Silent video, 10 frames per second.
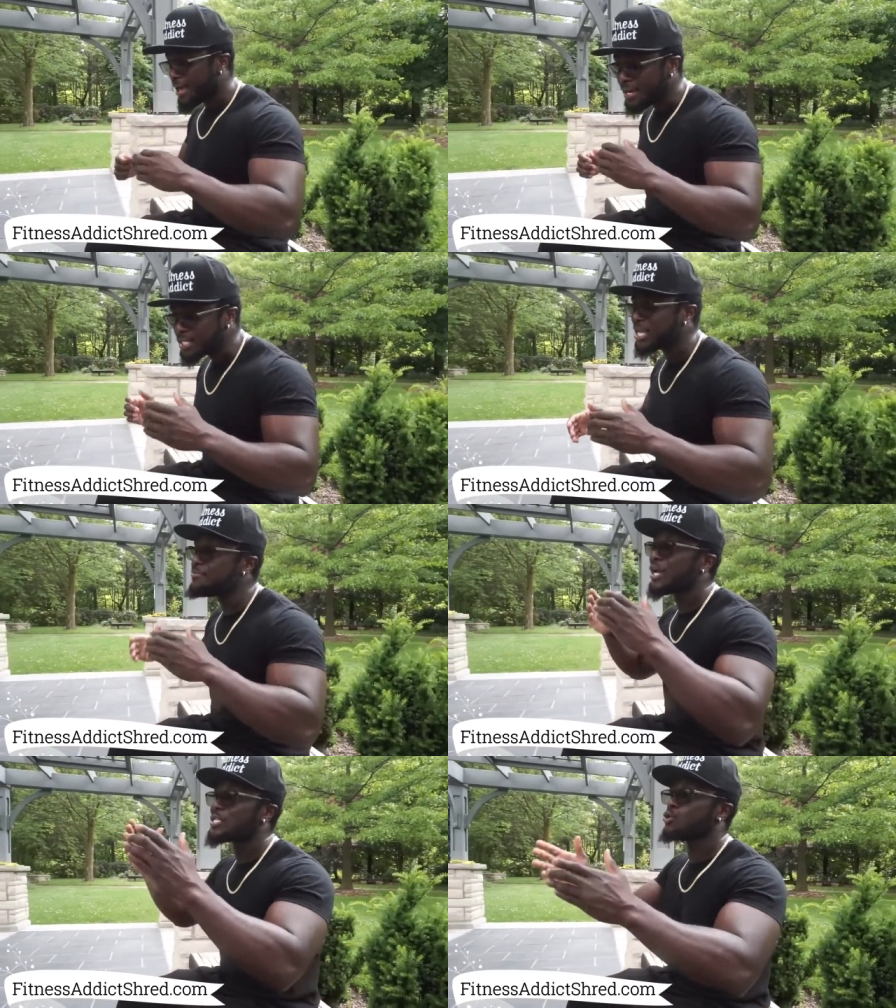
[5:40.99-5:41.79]

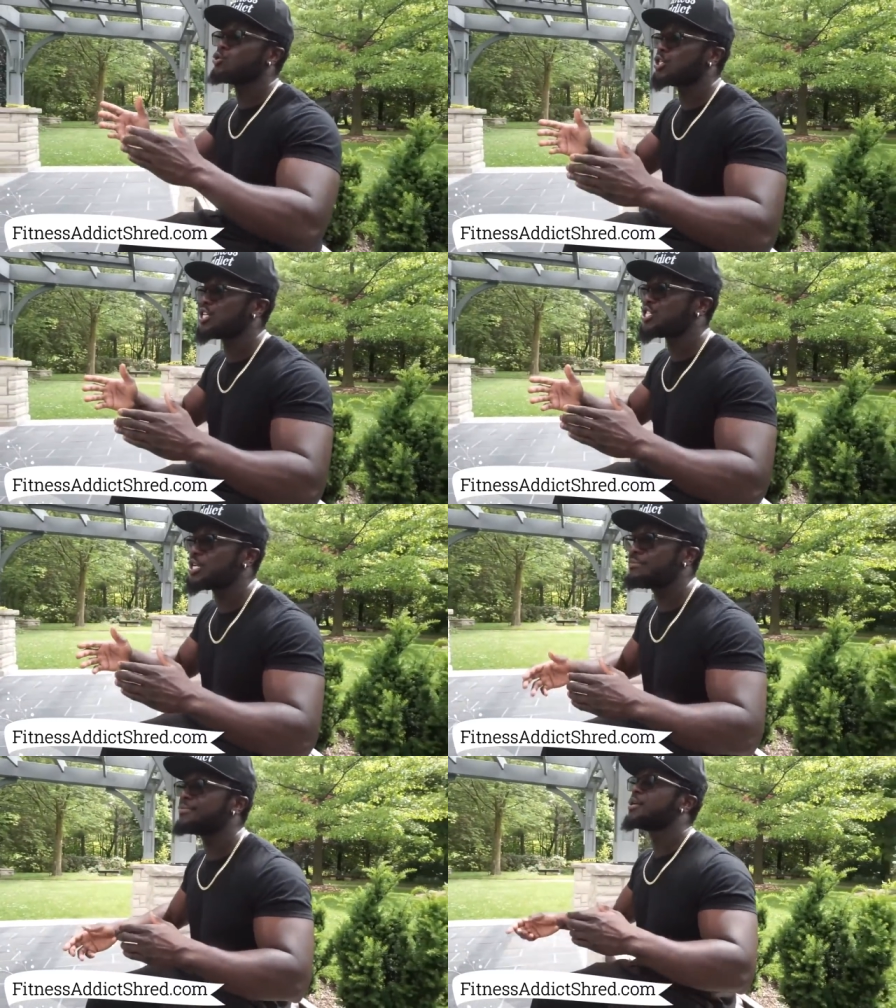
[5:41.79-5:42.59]
Anytime you guys go to the
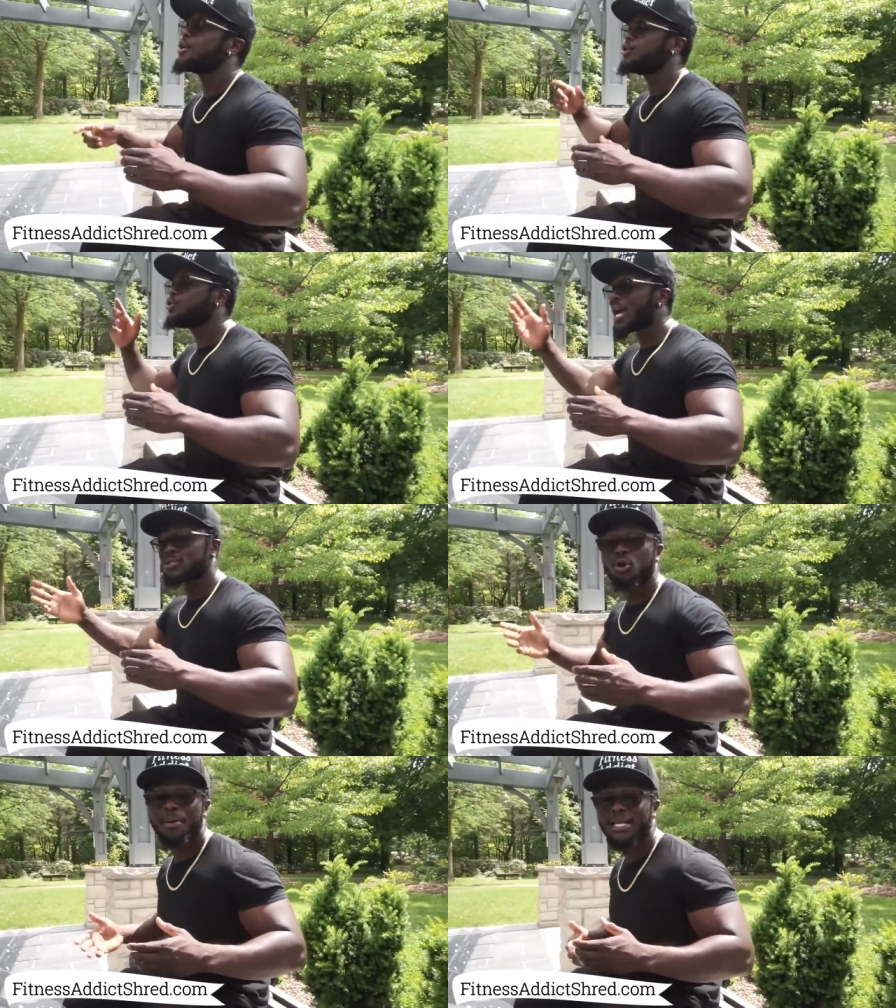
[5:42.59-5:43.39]
gym, you
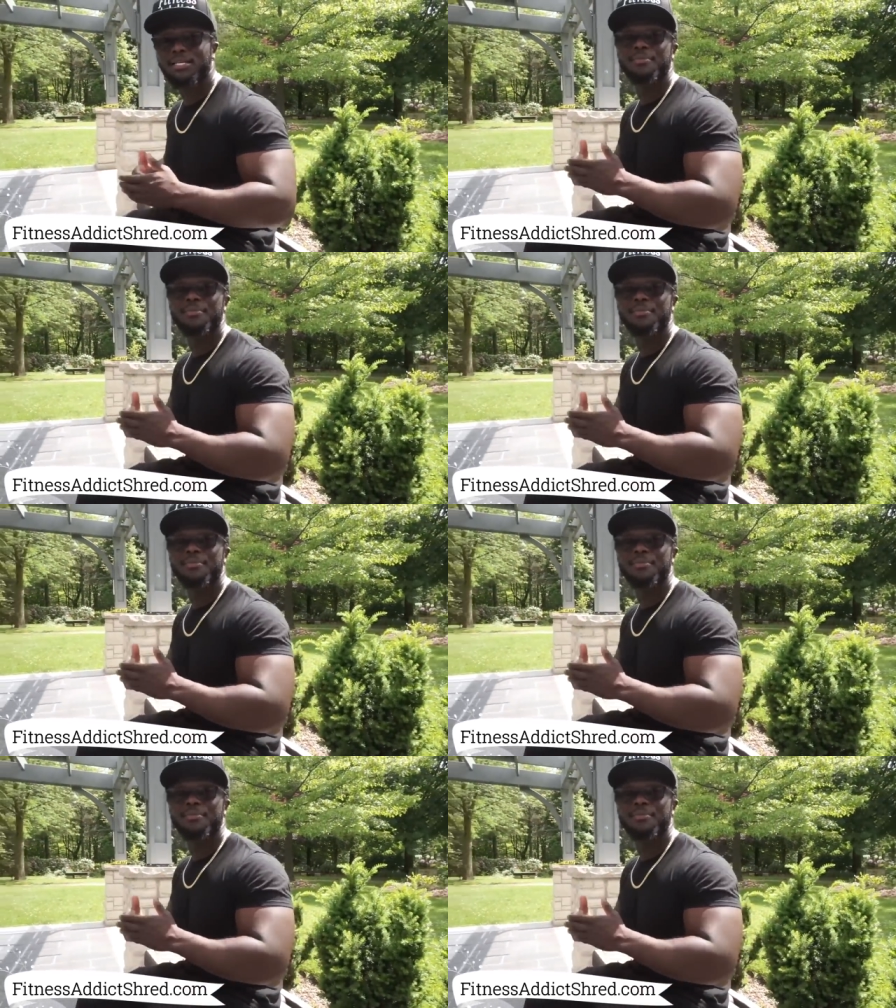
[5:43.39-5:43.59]
guys go back